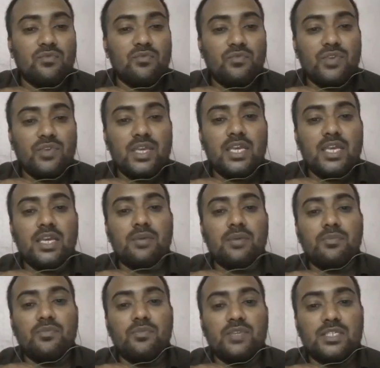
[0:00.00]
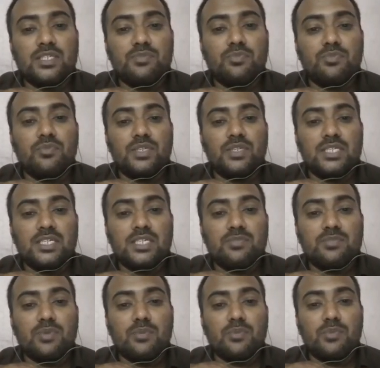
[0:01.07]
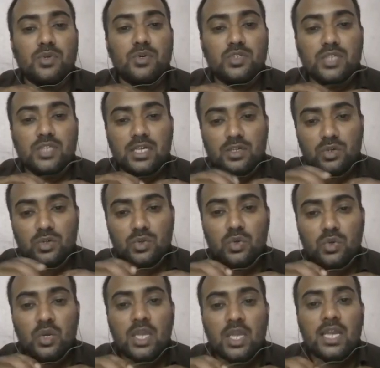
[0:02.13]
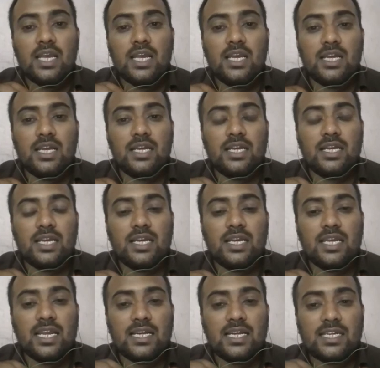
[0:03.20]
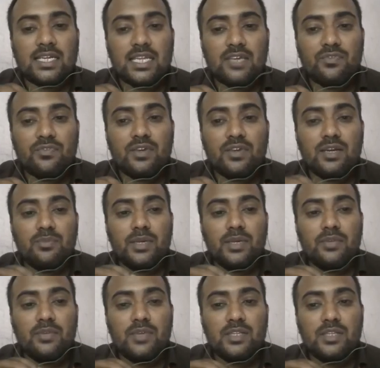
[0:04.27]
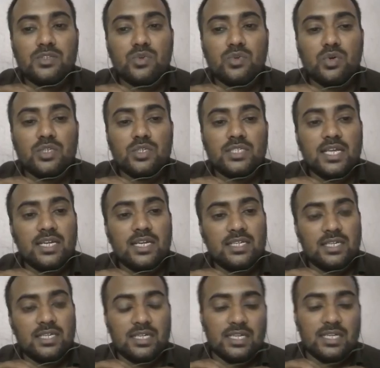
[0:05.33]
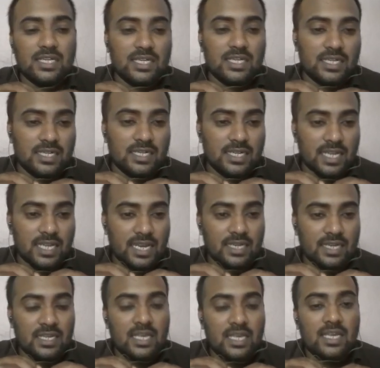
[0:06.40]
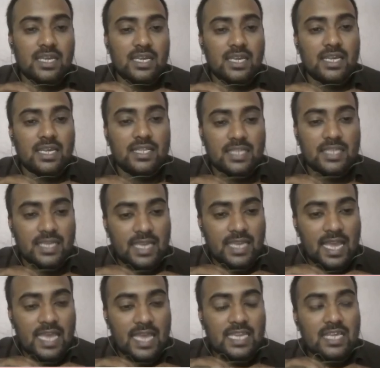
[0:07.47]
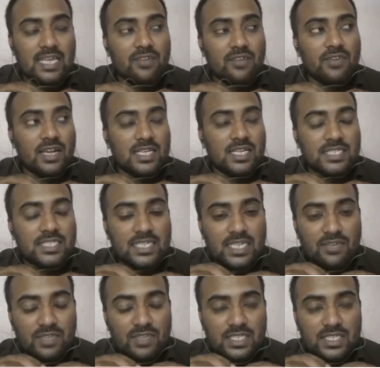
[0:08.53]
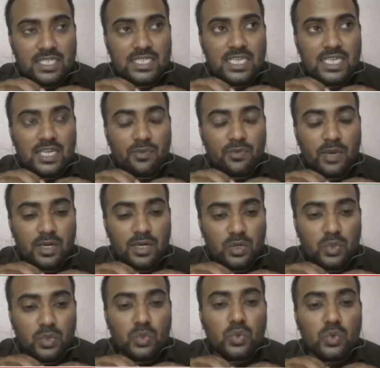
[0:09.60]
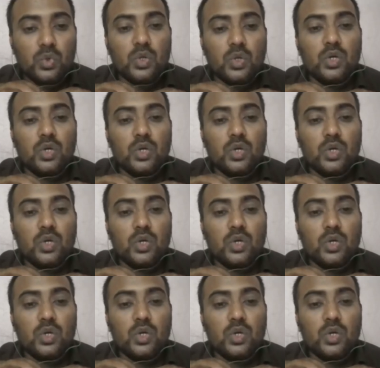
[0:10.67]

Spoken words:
V, which is proportional to electric field between source and drain. The carrier velocity, which is equal to